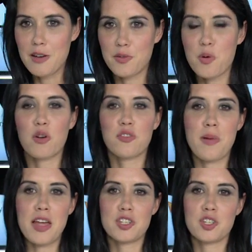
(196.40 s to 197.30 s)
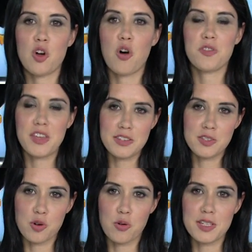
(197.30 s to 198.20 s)
For more information on these
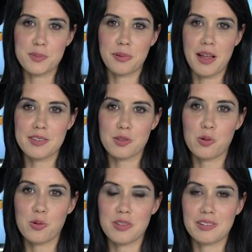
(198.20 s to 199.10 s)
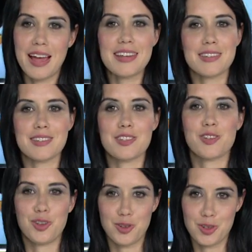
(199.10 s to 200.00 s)
stories, plus all the latest
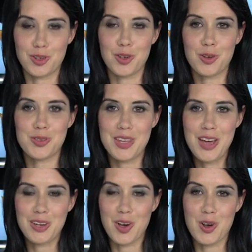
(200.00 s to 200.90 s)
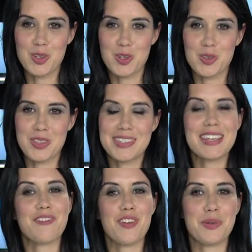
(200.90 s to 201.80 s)
union news, go to the
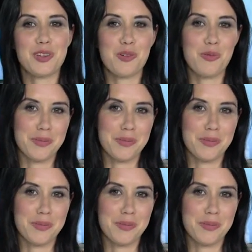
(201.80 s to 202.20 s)
CFMEU